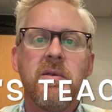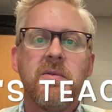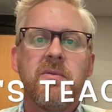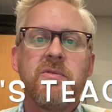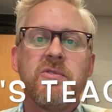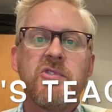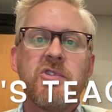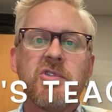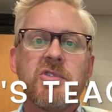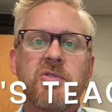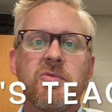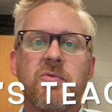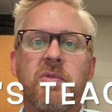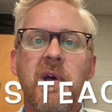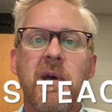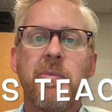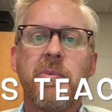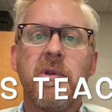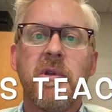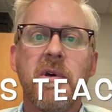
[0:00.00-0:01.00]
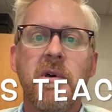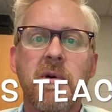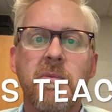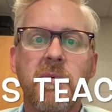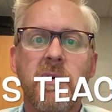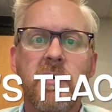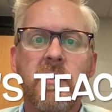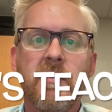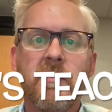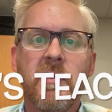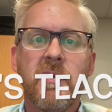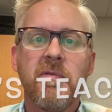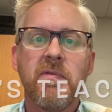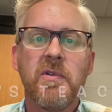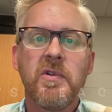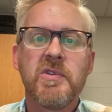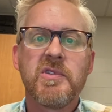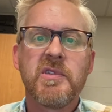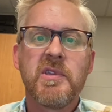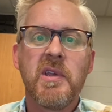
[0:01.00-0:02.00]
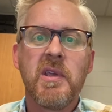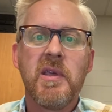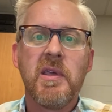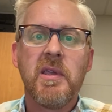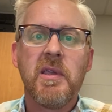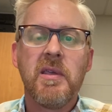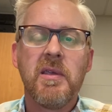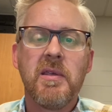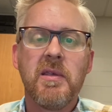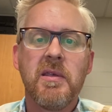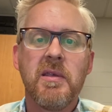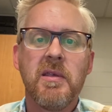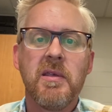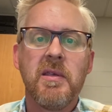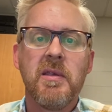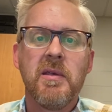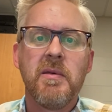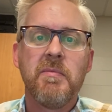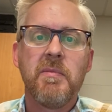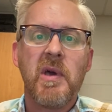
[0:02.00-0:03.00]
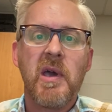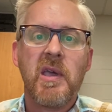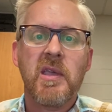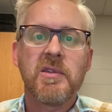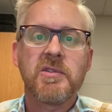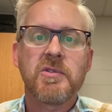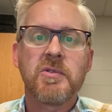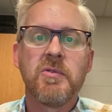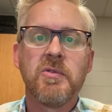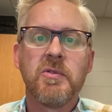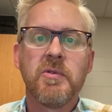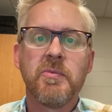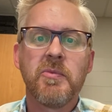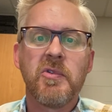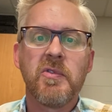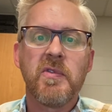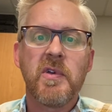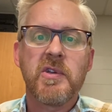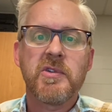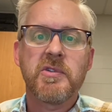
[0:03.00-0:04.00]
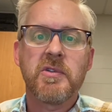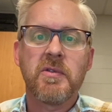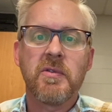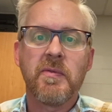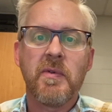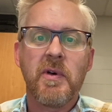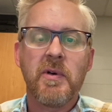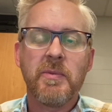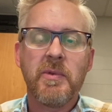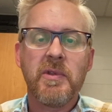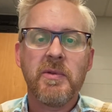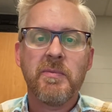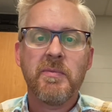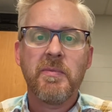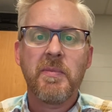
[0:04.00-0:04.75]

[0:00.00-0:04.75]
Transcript: Just wrapping up my first day back at school in professional development.